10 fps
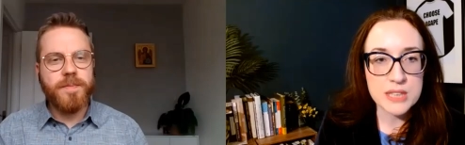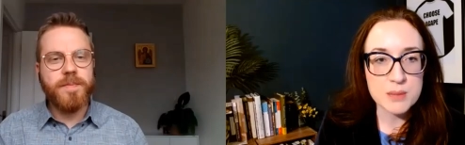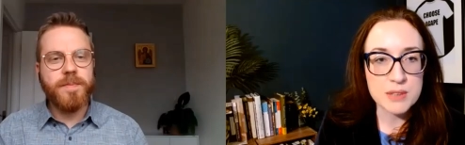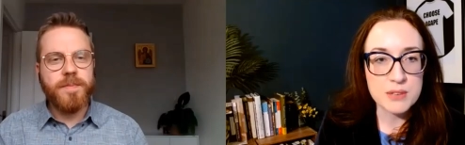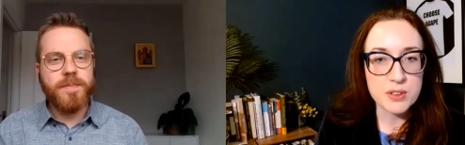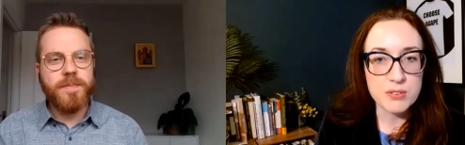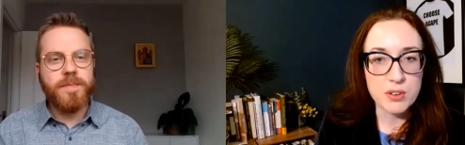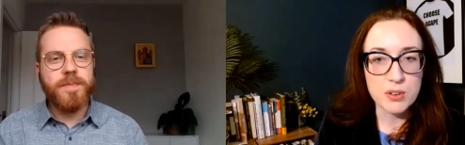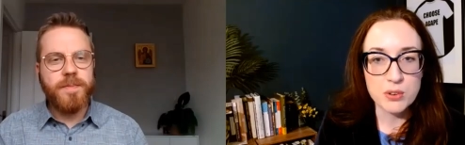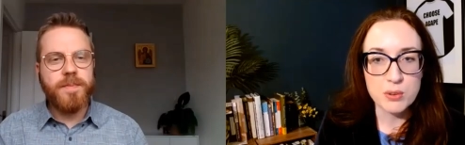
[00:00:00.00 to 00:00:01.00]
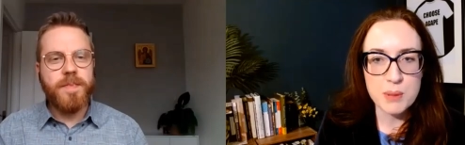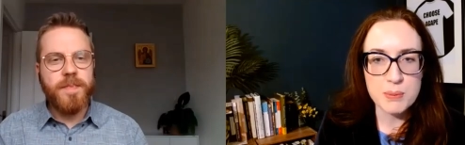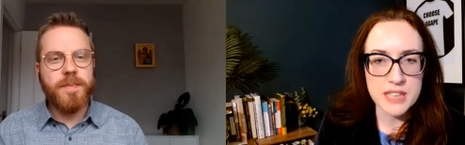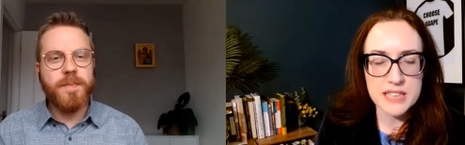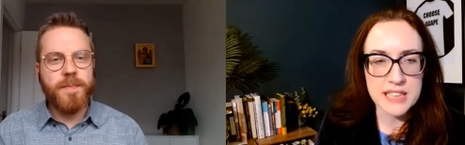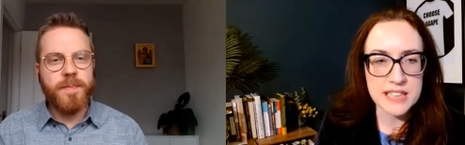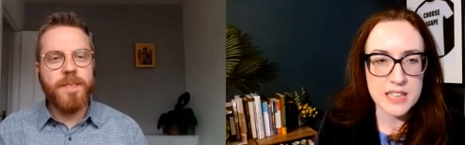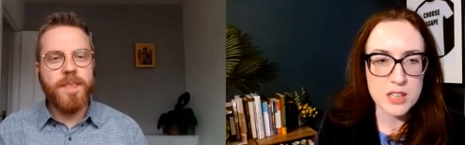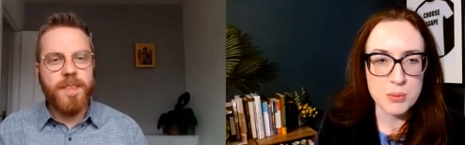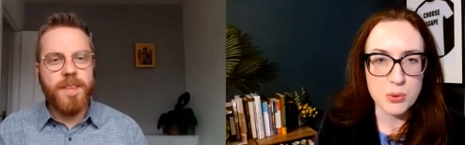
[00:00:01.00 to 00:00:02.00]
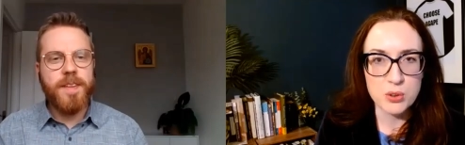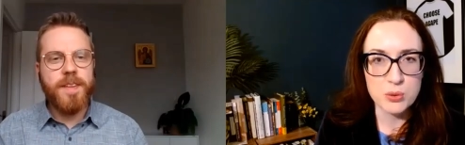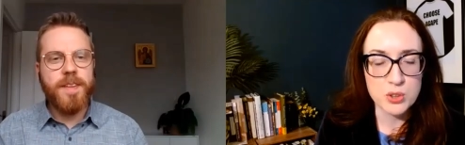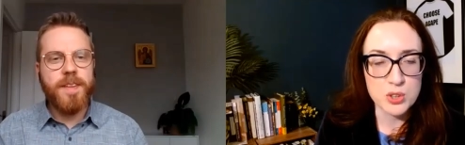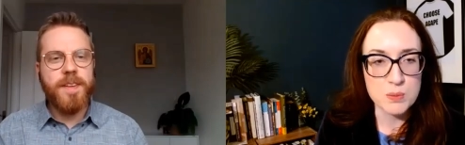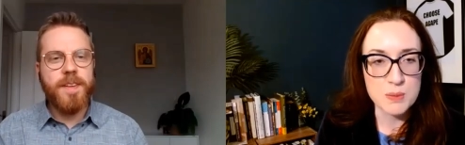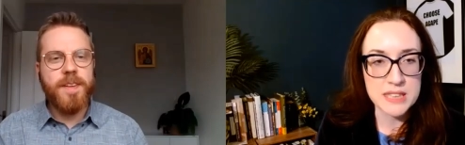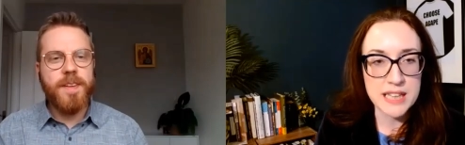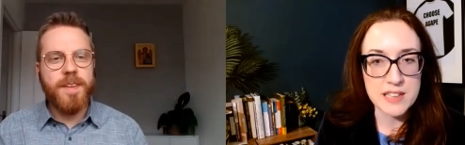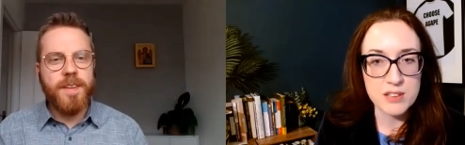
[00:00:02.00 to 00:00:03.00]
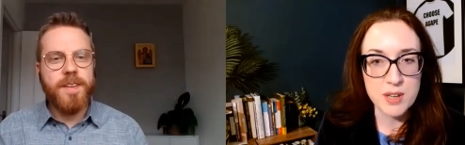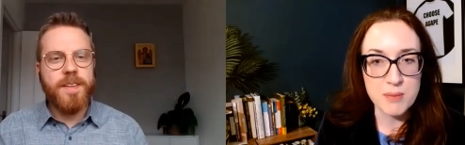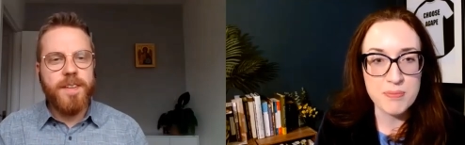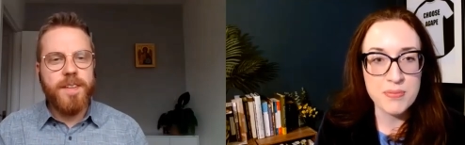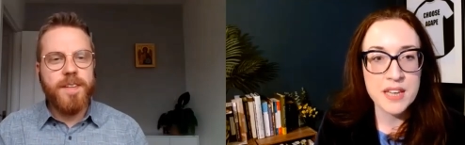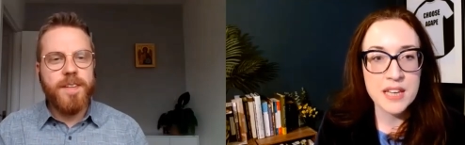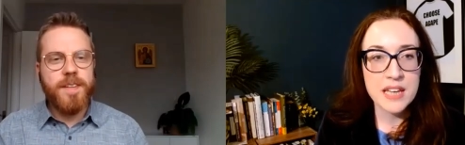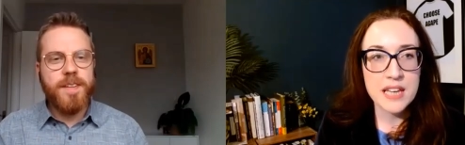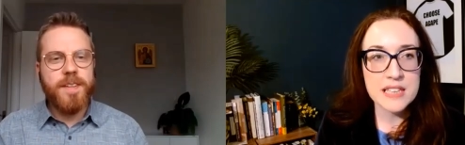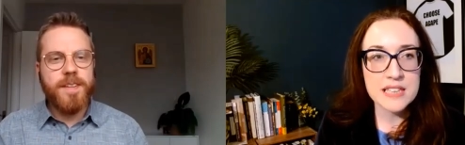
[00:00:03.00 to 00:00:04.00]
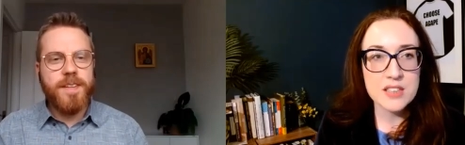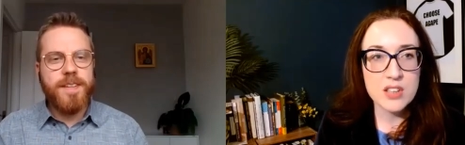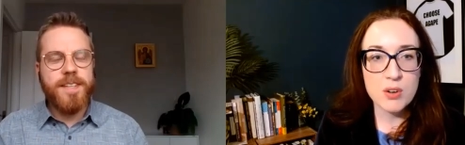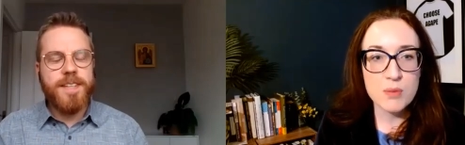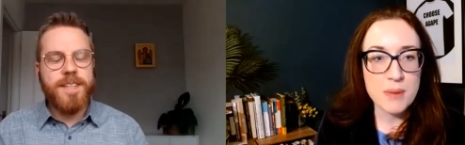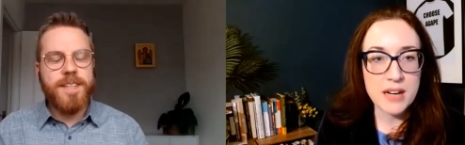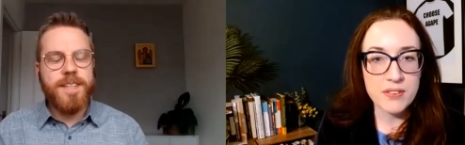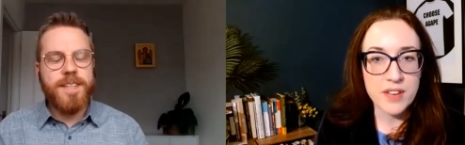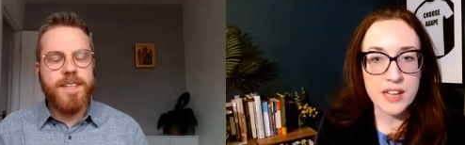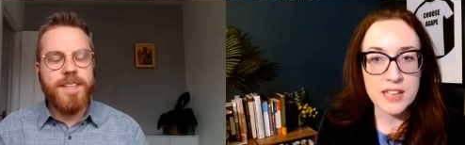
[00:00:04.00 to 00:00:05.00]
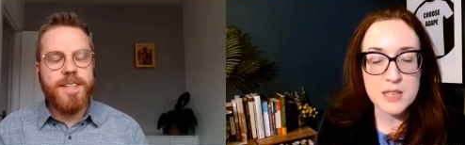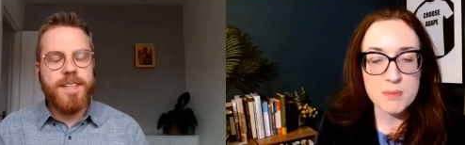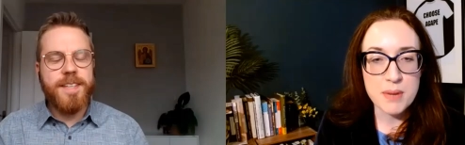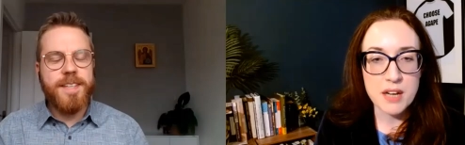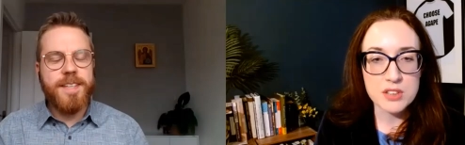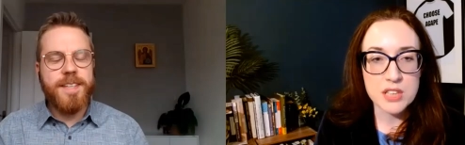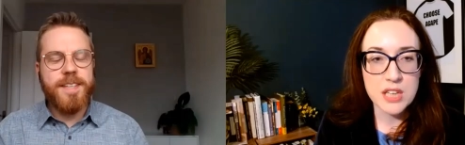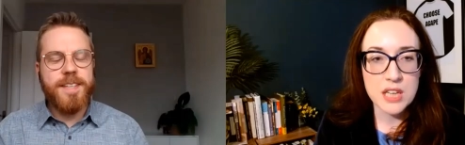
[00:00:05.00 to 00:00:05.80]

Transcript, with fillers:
Speaker 1: wisdom is fear of the Lord. And people say, Isn't that terrible? God wants you to be scared of him. It's not about that. It's about